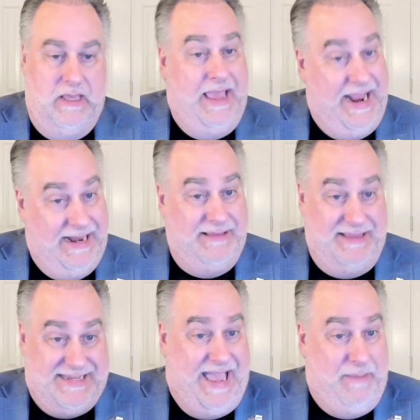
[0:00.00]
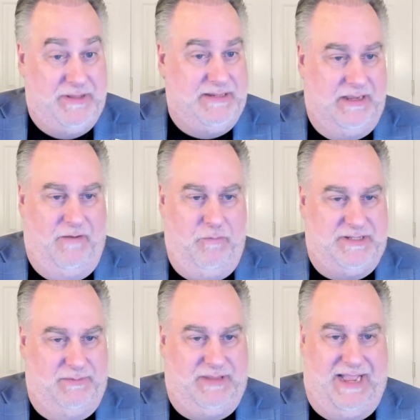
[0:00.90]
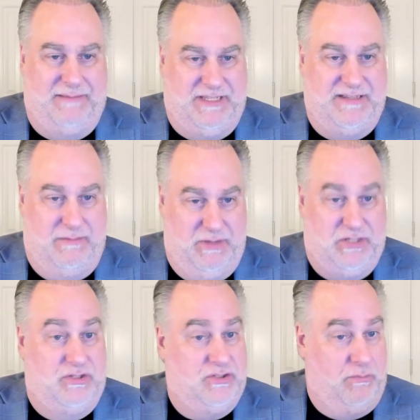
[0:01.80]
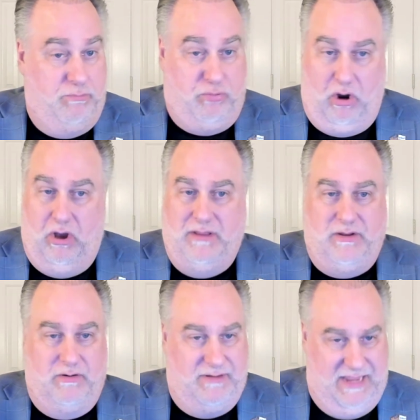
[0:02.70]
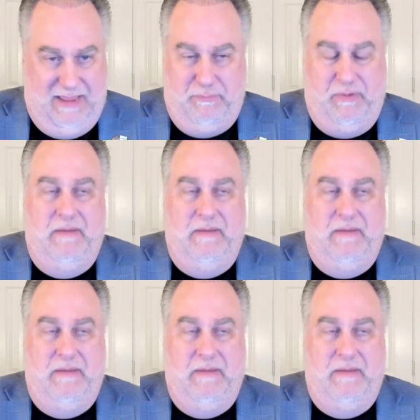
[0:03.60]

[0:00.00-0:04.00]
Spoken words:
and this happens in government sometimes because the missions are broad, they're deep,